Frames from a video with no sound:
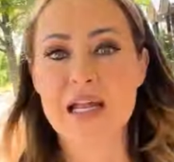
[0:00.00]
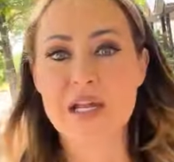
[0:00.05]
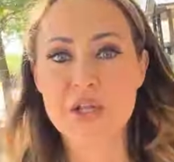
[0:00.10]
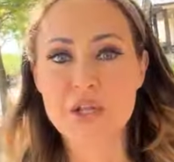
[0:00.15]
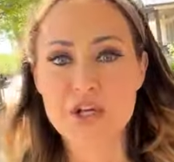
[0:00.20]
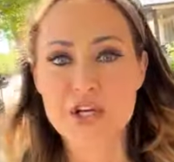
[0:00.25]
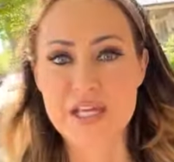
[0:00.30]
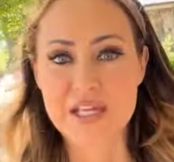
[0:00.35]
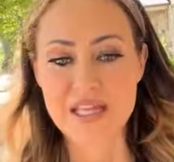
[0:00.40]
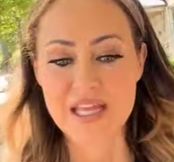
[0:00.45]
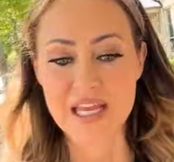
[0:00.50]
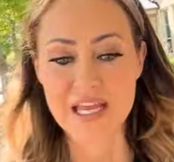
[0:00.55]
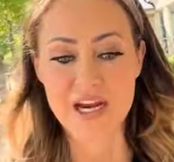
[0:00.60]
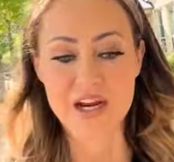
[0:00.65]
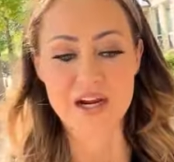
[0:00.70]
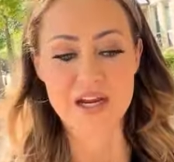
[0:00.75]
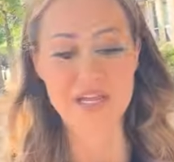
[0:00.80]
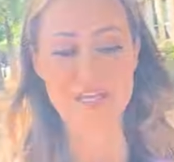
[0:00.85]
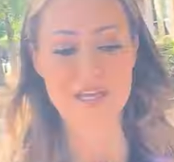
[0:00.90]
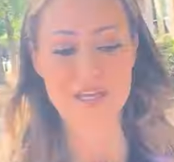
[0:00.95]
kind of look at the
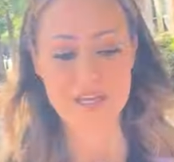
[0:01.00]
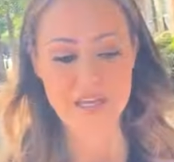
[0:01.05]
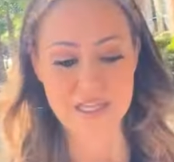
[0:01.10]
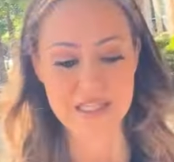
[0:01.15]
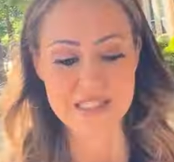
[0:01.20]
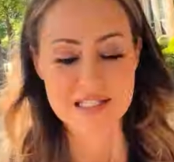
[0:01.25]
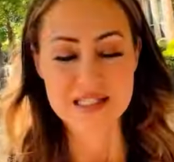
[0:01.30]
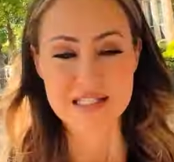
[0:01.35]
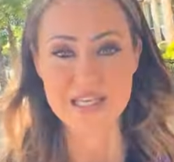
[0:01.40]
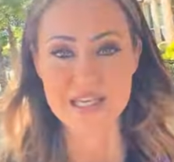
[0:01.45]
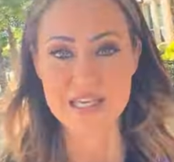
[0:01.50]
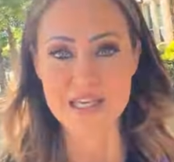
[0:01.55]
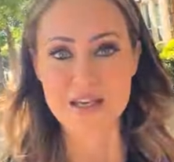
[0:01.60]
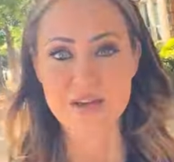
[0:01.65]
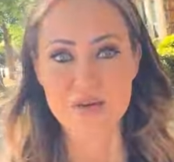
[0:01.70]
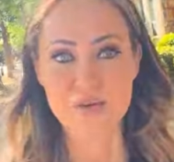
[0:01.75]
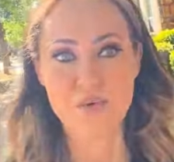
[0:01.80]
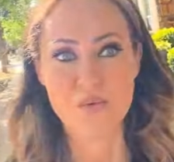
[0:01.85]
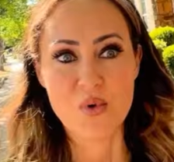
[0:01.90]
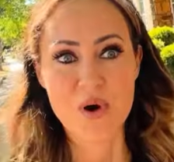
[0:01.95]
area and
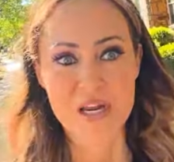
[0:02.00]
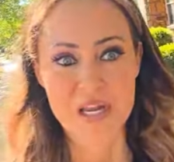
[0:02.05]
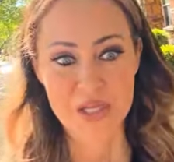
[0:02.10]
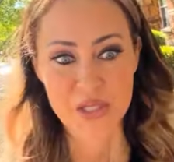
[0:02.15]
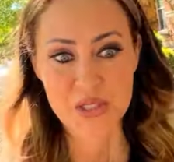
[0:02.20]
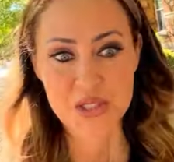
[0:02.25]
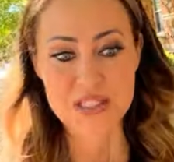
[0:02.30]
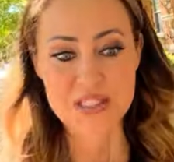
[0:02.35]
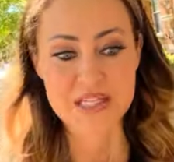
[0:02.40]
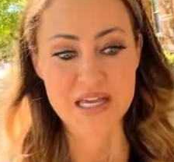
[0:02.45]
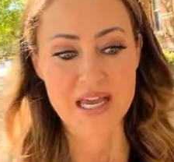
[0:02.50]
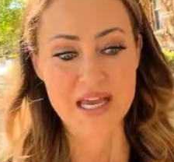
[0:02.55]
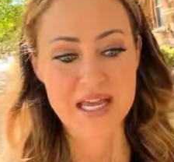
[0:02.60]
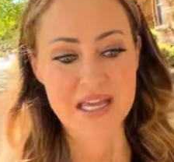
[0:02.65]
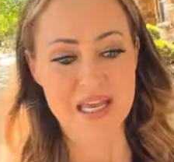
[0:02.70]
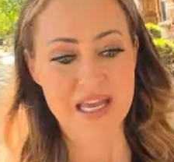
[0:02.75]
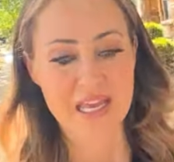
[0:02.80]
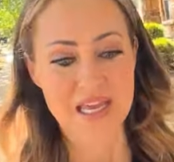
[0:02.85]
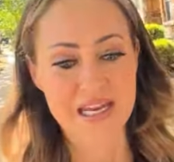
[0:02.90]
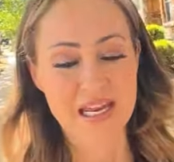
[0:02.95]
see what it looks
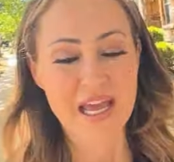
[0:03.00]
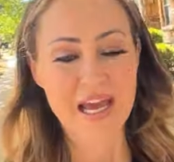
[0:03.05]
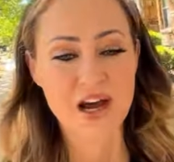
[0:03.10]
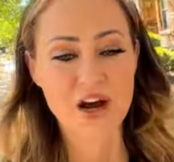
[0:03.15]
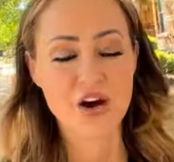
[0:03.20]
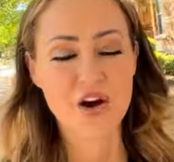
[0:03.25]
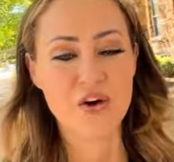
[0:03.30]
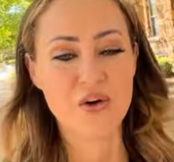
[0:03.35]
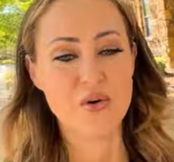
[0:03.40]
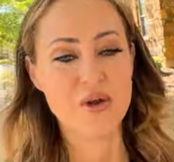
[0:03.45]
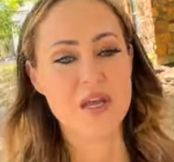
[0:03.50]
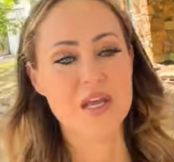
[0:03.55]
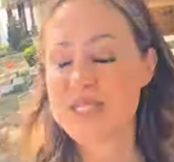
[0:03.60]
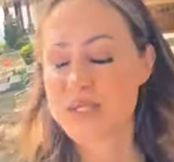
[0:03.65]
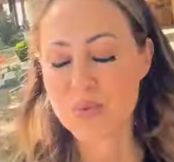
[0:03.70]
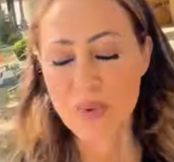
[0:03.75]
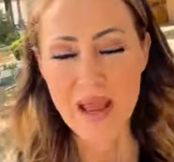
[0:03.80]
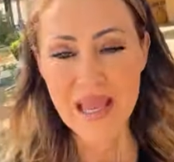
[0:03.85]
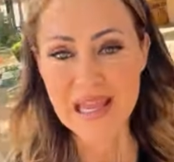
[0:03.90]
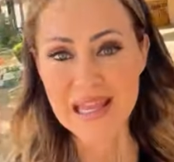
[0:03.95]
like and how
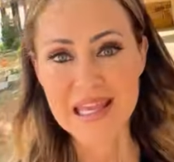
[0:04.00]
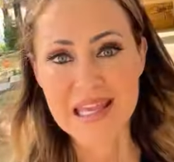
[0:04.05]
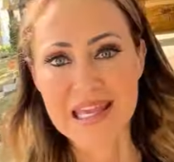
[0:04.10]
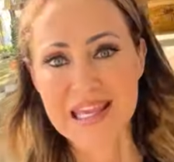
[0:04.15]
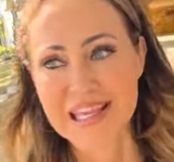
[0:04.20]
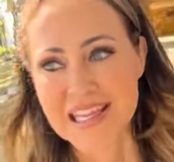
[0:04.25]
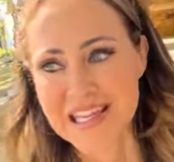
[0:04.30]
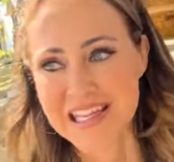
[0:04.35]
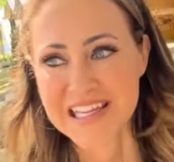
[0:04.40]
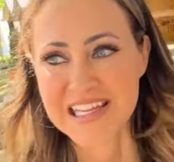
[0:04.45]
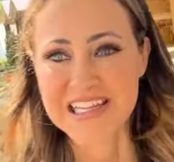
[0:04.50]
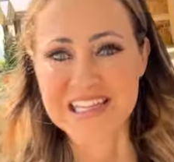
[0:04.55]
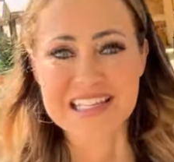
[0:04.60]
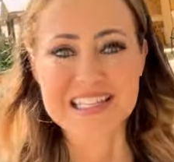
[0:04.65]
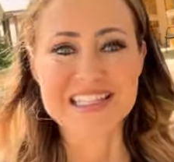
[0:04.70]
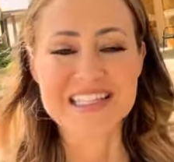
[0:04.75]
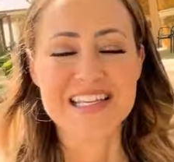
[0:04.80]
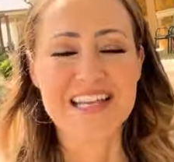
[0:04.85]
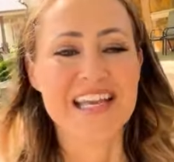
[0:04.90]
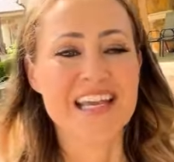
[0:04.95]
swanky it It
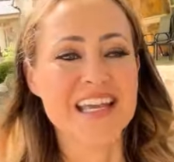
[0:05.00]
is,